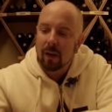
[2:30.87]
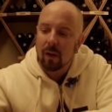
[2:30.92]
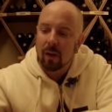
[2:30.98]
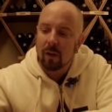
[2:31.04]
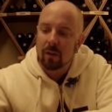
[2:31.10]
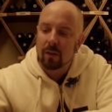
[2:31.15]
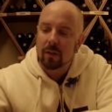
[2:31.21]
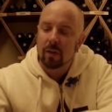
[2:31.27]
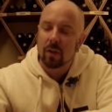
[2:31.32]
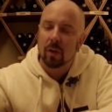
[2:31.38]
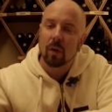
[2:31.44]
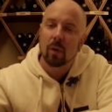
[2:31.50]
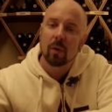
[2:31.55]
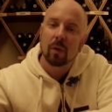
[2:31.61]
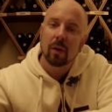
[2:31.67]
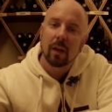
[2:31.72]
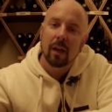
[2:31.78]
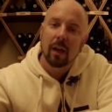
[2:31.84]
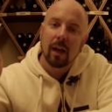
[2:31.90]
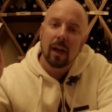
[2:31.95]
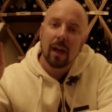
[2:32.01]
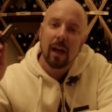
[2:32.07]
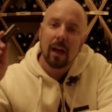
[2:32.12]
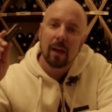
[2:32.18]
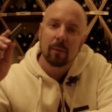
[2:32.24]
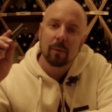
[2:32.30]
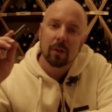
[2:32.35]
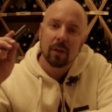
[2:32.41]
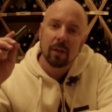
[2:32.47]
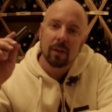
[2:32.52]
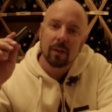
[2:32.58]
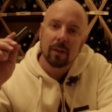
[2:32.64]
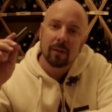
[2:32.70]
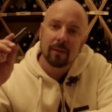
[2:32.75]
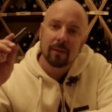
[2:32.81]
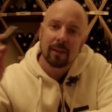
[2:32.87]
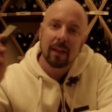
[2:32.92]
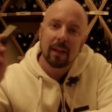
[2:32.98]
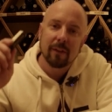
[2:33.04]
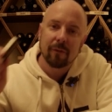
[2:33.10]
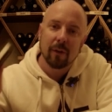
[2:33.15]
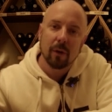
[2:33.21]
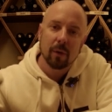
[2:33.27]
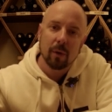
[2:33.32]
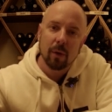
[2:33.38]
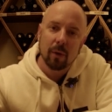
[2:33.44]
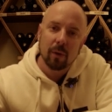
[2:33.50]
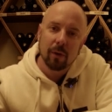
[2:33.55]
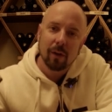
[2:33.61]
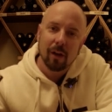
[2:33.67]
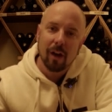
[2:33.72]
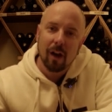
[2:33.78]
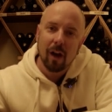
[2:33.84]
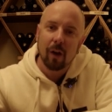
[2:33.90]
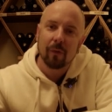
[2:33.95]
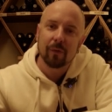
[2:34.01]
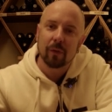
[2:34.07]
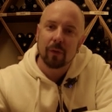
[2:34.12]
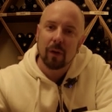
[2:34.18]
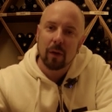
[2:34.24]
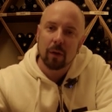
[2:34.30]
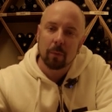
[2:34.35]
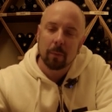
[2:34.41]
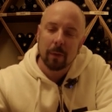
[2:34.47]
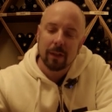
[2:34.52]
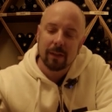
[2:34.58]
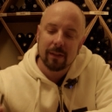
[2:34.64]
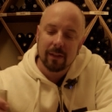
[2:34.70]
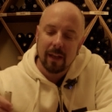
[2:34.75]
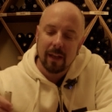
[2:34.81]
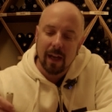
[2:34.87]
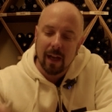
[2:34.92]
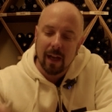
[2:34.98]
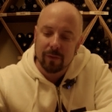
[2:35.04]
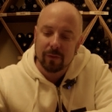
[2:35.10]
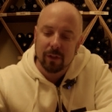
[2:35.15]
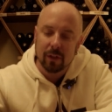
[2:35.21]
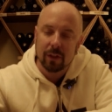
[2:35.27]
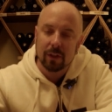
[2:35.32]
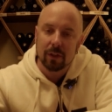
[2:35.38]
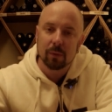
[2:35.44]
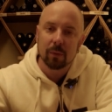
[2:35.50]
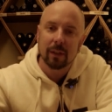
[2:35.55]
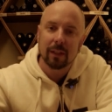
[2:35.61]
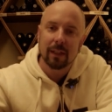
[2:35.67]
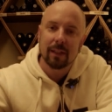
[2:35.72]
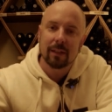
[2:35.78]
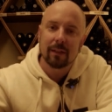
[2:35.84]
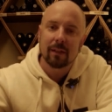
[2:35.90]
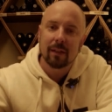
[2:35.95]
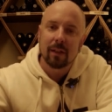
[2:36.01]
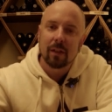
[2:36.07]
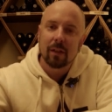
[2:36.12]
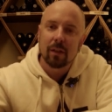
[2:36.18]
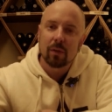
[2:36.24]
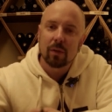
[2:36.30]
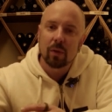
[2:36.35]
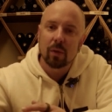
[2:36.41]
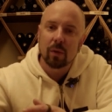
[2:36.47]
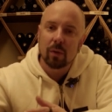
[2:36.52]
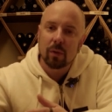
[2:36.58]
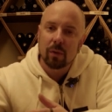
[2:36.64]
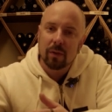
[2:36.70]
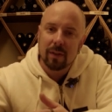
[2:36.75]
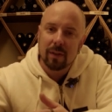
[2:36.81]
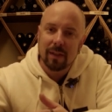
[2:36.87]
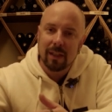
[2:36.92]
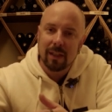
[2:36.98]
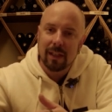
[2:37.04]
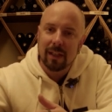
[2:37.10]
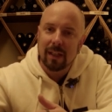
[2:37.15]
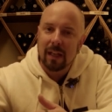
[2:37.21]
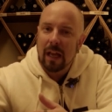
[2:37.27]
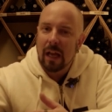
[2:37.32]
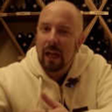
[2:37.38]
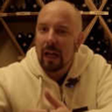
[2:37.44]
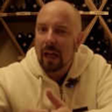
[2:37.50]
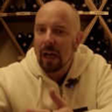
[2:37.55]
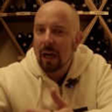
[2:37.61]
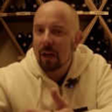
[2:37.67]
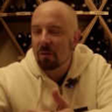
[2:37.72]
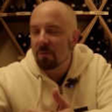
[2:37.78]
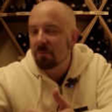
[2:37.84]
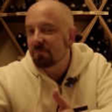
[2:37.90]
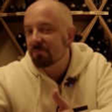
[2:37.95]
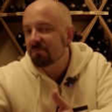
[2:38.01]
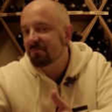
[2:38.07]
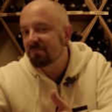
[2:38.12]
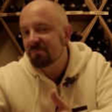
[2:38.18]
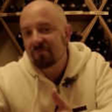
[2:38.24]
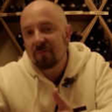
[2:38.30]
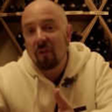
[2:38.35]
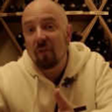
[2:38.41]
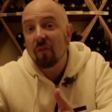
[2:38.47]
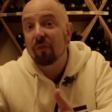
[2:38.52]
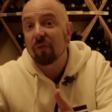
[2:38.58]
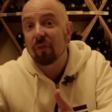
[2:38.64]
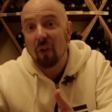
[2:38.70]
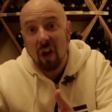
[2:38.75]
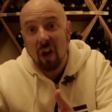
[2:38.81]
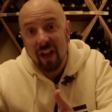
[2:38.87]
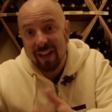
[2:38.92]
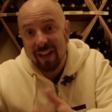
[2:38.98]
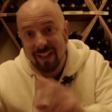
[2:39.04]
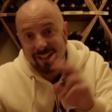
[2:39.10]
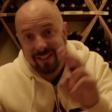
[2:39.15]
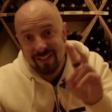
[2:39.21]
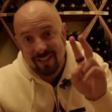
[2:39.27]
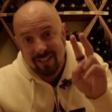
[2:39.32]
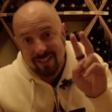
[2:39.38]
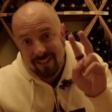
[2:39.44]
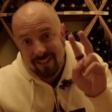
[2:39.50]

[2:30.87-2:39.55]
also I would take a photo of the router bit after doing it to see how fried,